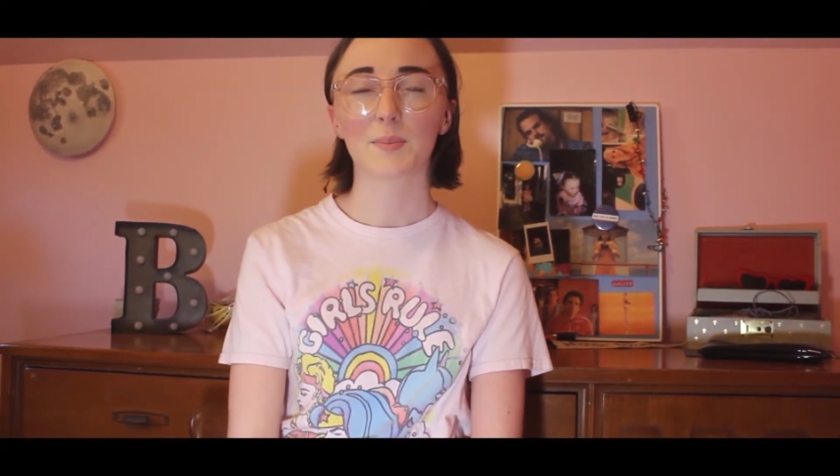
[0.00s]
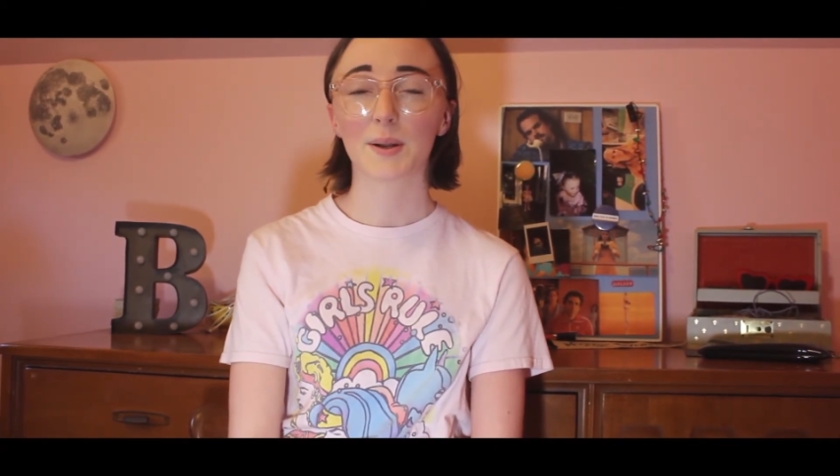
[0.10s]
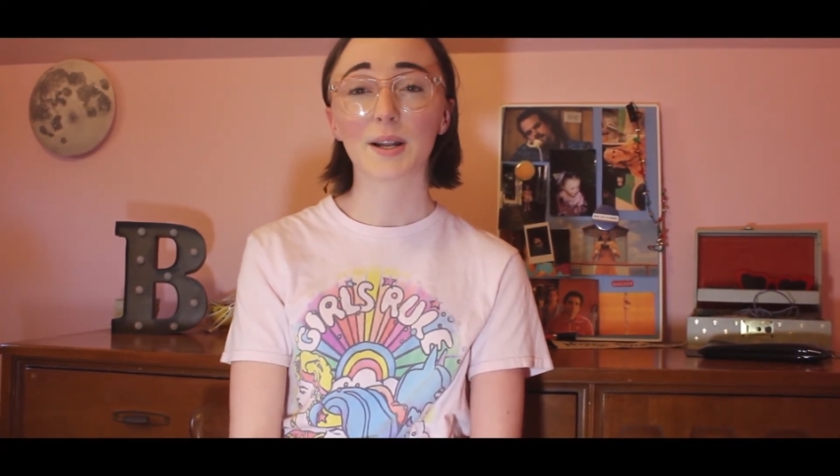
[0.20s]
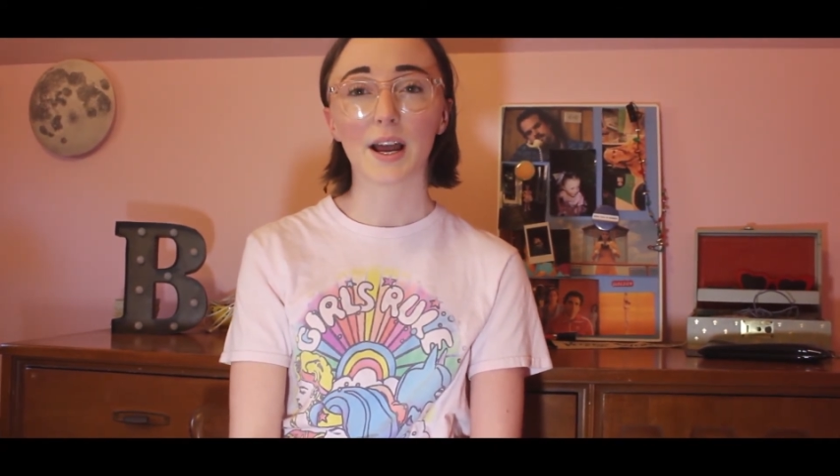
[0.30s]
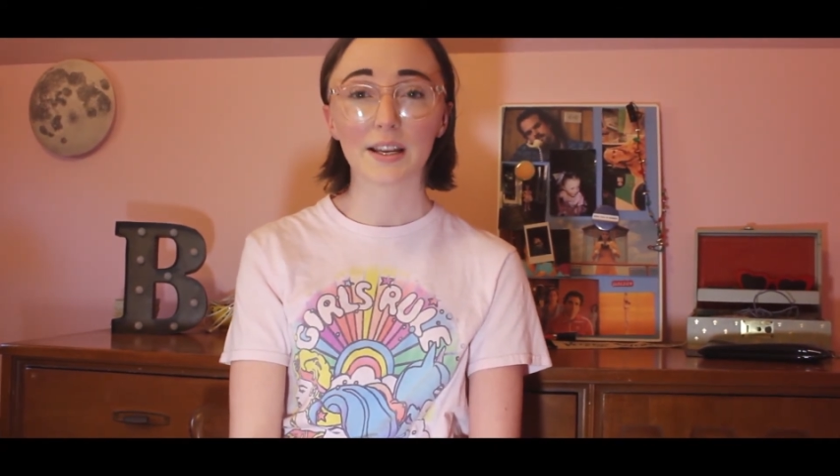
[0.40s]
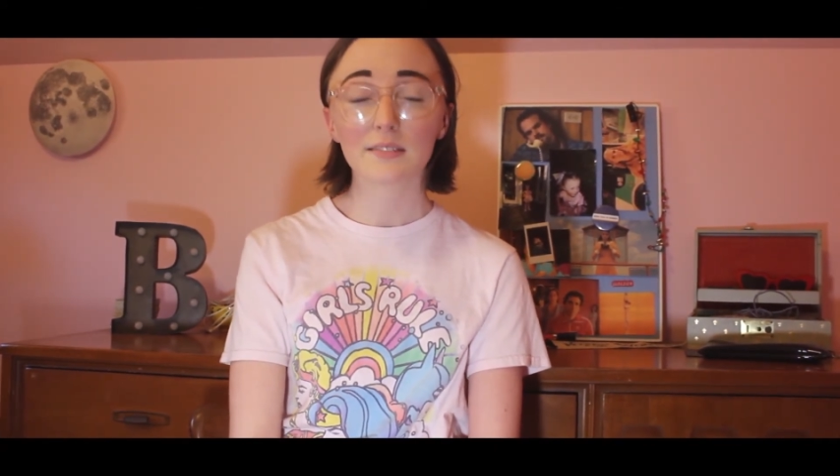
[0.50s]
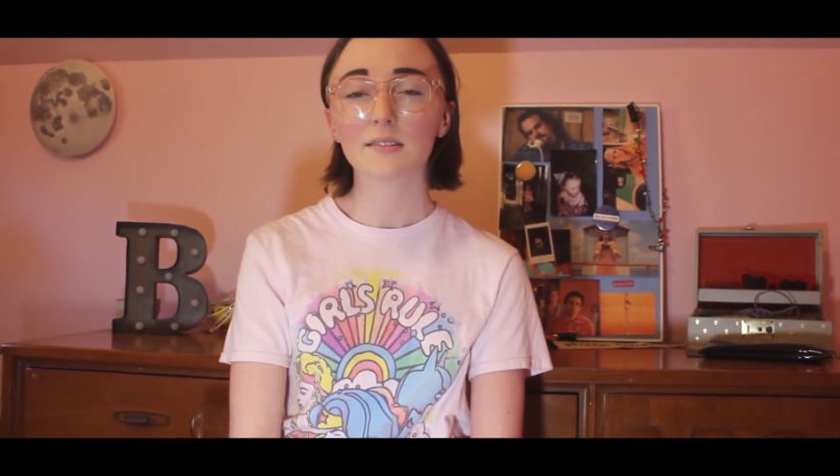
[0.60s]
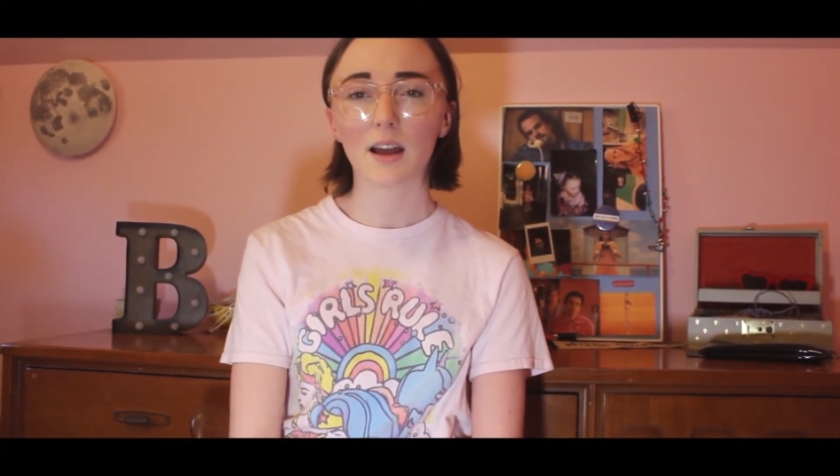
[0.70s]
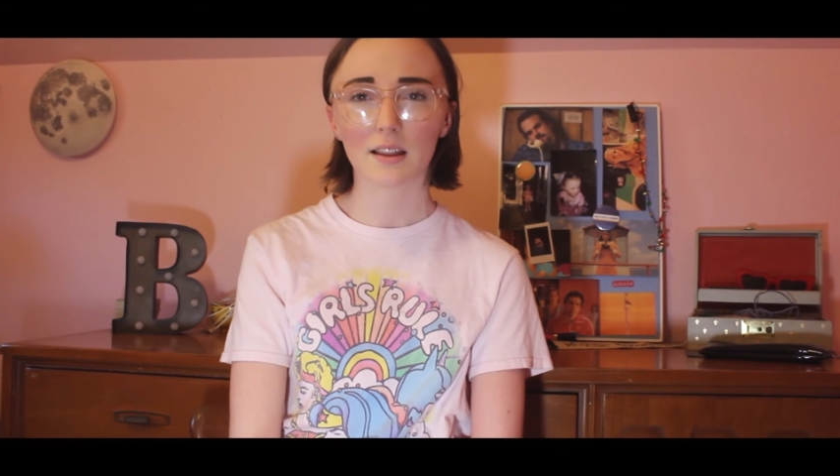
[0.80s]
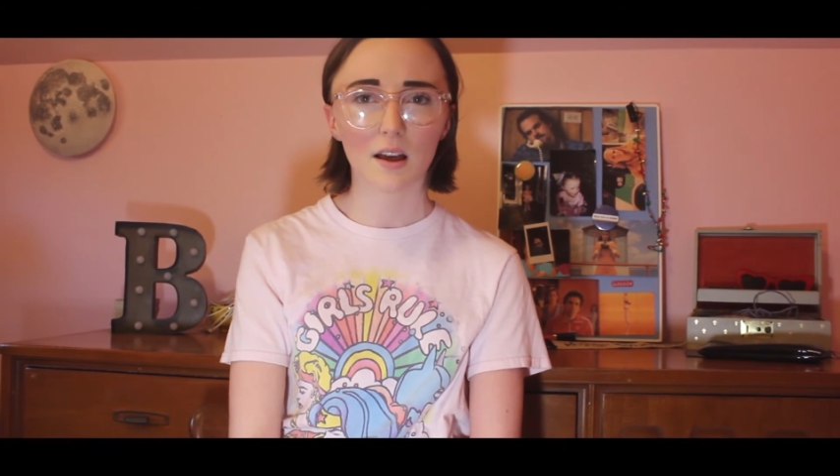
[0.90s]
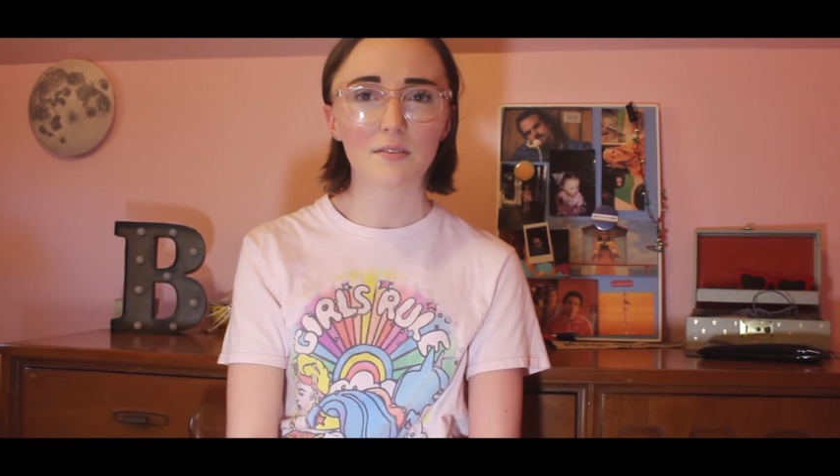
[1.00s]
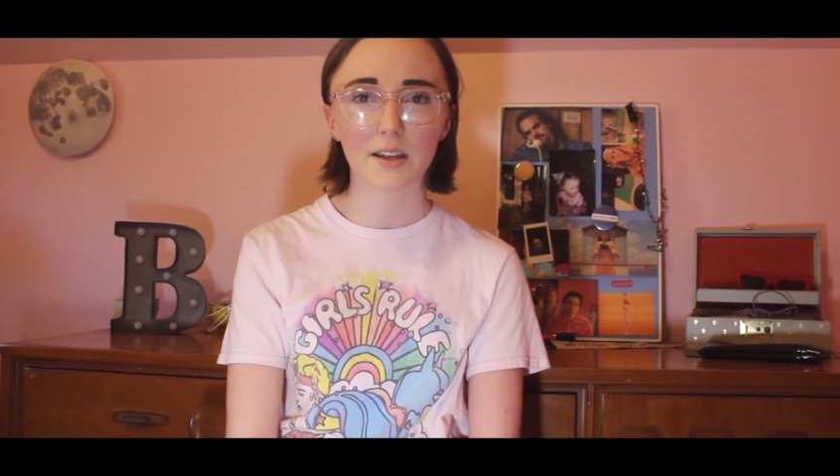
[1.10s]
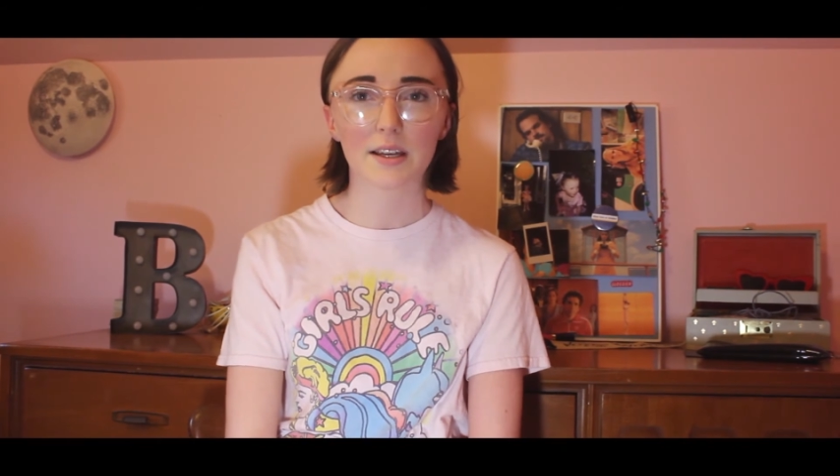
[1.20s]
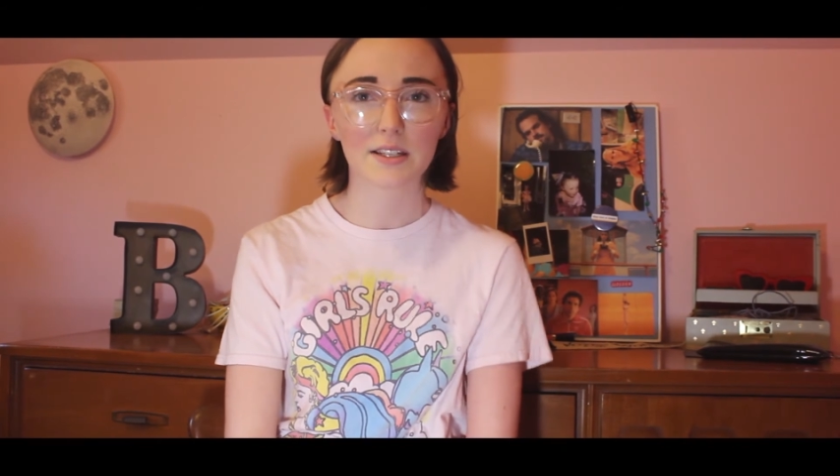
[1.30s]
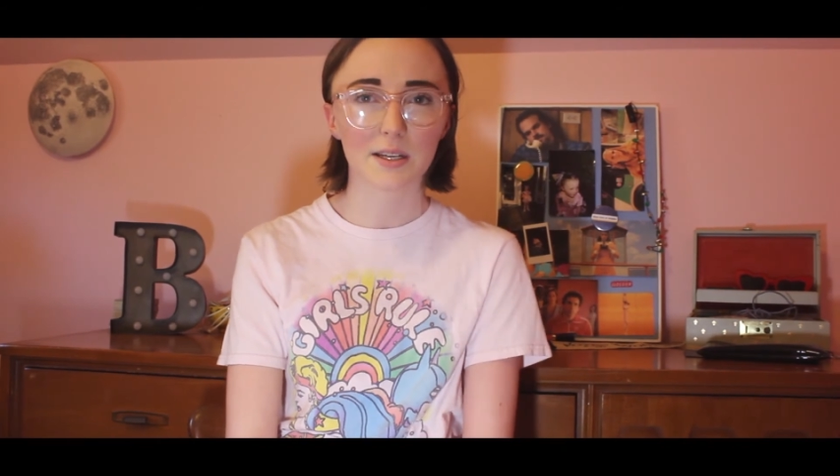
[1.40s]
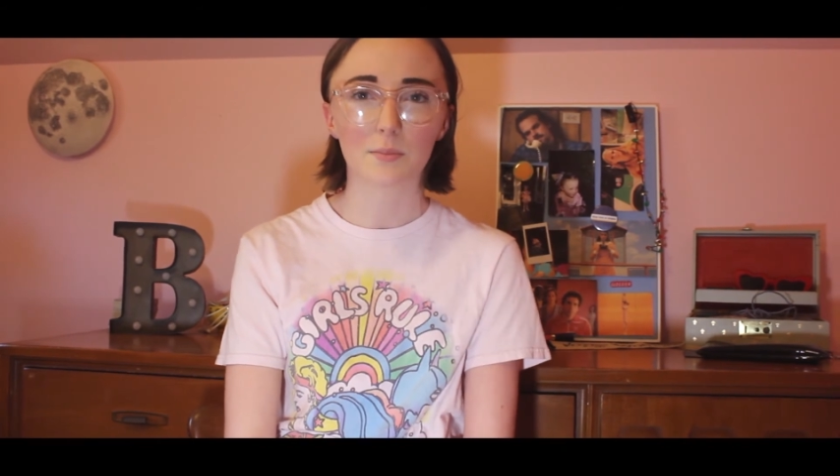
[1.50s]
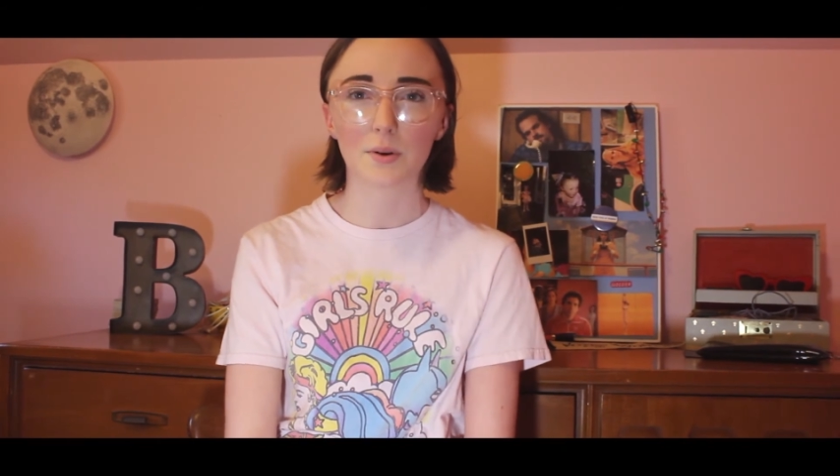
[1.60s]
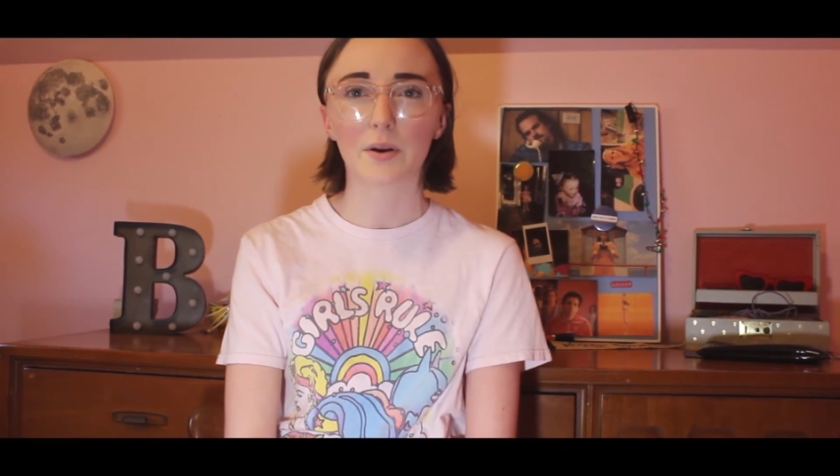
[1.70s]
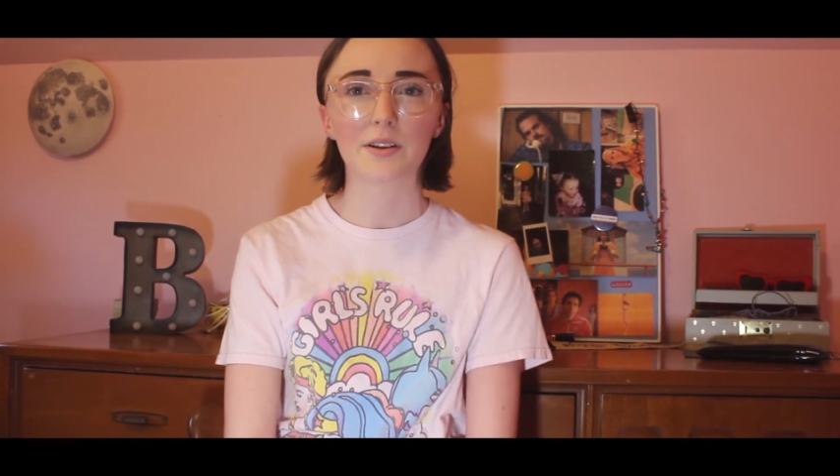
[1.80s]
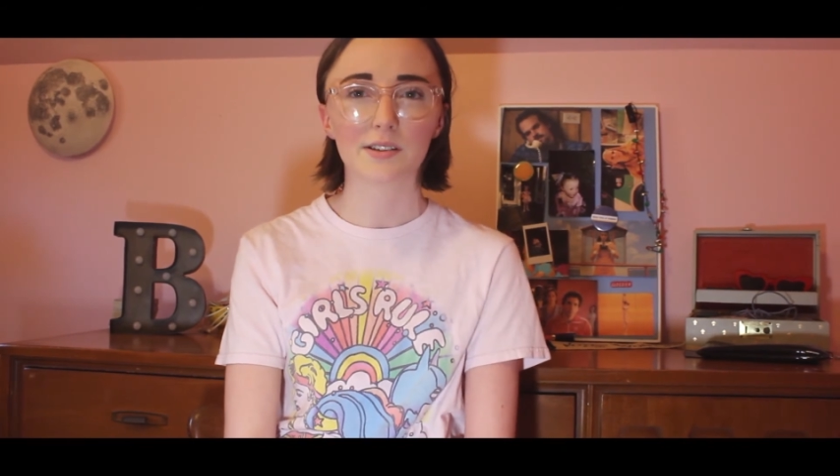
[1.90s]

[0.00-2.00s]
But I love like contemporary